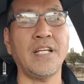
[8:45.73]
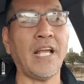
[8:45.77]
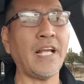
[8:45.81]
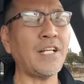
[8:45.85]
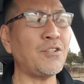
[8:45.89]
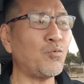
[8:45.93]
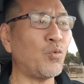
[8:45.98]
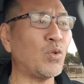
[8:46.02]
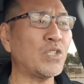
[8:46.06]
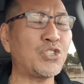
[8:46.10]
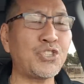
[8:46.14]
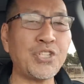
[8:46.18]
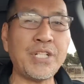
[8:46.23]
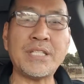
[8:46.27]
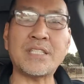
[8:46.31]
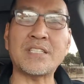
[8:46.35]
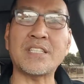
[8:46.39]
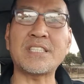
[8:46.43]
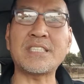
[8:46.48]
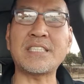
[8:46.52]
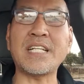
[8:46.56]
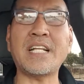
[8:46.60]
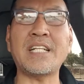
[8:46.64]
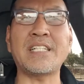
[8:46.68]
And what
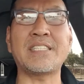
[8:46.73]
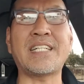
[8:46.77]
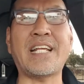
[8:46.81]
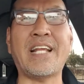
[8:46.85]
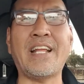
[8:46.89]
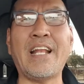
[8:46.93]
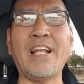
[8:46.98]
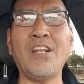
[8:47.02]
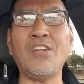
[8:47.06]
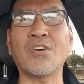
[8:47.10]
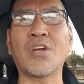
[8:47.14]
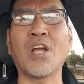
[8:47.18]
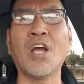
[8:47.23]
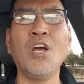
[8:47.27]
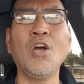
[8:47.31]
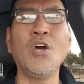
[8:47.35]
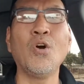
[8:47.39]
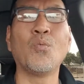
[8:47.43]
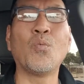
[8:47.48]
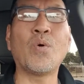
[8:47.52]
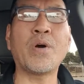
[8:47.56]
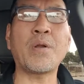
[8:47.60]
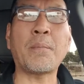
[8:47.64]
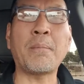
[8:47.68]
Jesus said is that, look,
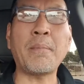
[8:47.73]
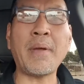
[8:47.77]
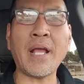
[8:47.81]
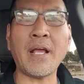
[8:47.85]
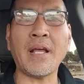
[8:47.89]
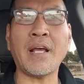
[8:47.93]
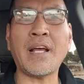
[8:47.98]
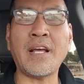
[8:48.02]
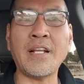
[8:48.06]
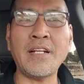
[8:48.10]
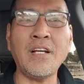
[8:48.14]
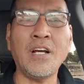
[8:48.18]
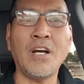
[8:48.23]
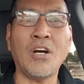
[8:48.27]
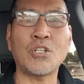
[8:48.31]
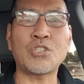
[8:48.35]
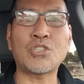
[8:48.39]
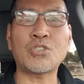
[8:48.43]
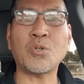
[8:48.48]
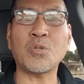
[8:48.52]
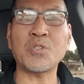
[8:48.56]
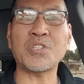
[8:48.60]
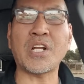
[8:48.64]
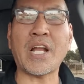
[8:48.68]
when a man, a
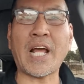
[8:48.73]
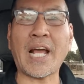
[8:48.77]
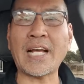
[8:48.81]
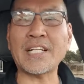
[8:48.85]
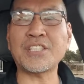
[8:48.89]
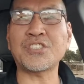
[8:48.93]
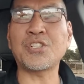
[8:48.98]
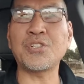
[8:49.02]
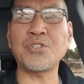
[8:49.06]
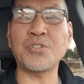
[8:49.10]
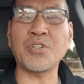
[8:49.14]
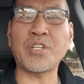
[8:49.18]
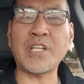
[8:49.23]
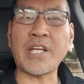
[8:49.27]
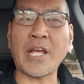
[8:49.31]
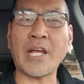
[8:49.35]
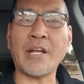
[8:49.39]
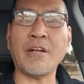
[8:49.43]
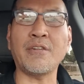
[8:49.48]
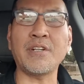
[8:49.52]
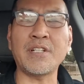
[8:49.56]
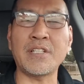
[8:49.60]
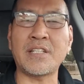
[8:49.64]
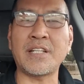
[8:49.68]
soldier asks you to
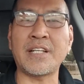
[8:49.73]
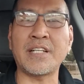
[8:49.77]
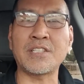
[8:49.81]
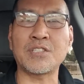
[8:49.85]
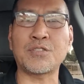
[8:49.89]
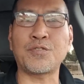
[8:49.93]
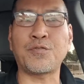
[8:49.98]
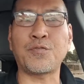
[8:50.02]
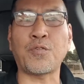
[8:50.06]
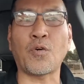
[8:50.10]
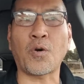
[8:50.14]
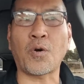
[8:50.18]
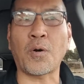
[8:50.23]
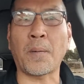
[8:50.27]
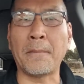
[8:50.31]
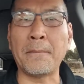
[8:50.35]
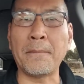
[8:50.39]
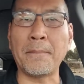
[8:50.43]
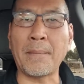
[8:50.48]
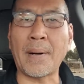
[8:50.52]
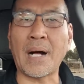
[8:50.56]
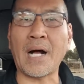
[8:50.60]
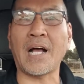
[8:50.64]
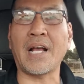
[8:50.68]
carry things for a
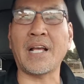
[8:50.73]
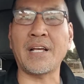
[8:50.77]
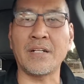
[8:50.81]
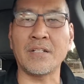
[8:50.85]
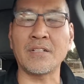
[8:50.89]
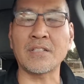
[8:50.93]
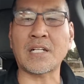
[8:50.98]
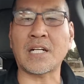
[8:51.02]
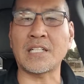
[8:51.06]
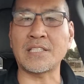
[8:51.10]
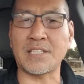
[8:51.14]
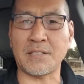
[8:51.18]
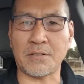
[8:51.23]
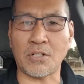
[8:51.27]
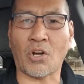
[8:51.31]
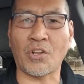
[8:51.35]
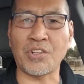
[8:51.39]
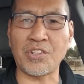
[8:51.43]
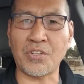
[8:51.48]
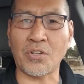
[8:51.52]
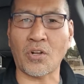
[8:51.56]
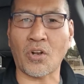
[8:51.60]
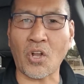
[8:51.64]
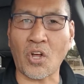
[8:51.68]
mile, because
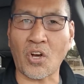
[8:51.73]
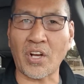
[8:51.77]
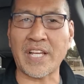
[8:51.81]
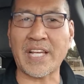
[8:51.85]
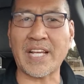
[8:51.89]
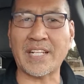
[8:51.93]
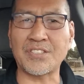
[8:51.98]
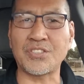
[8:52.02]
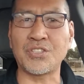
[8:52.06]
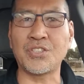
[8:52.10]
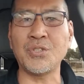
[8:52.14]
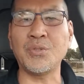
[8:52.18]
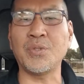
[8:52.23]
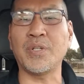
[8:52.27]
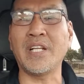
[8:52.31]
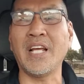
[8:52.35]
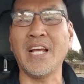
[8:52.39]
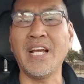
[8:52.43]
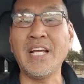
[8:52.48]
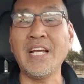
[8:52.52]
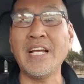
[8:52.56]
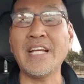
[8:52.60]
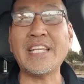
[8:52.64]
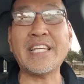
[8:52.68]
under the law he has to do it,
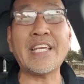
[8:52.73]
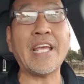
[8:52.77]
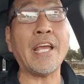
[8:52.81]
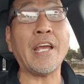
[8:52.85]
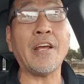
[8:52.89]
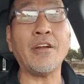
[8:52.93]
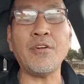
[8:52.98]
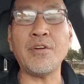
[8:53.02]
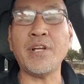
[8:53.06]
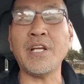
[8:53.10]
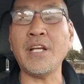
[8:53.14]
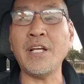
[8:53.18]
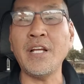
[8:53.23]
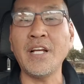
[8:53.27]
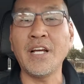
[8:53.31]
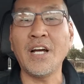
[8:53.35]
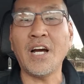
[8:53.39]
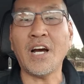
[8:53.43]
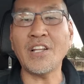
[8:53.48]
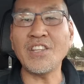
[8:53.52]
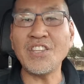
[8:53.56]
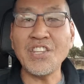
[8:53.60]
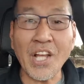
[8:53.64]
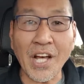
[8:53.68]
carry
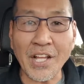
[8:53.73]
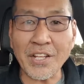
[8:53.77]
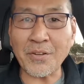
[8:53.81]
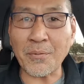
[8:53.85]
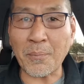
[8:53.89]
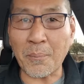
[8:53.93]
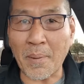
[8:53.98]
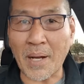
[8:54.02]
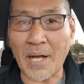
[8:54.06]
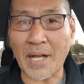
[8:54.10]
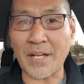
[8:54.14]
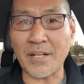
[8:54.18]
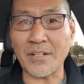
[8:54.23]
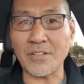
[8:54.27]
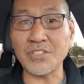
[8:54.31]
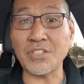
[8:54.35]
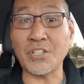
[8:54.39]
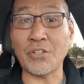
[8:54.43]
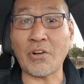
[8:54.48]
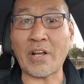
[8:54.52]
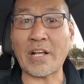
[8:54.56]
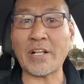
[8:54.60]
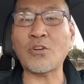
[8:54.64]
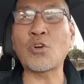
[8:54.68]
another mile,
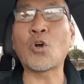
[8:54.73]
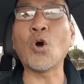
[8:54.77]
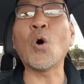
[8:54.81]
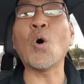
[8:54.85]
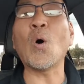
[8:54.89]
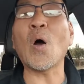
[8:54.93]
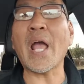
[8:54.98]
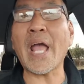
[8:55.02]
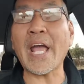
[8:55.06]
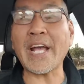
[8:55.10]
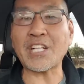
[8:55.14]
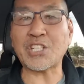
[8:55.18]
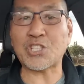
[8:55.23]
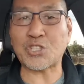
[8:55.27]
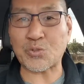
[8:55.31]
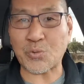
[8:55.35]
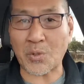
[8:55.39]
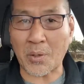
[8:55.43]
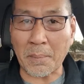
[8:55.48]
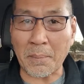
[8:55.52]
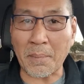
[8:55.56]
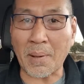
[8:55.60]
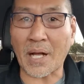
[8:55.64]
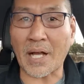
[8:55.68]
you know, go
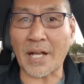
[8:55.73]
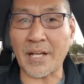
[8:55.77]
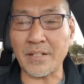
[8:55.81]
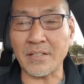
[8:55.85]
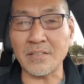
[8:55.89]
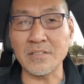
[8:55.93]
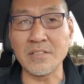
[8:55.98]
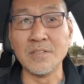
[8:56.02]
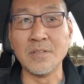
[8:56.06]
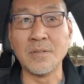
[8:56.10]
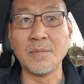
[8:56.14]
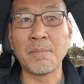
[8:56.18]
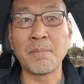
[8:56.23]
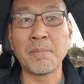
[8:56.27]
extra mile.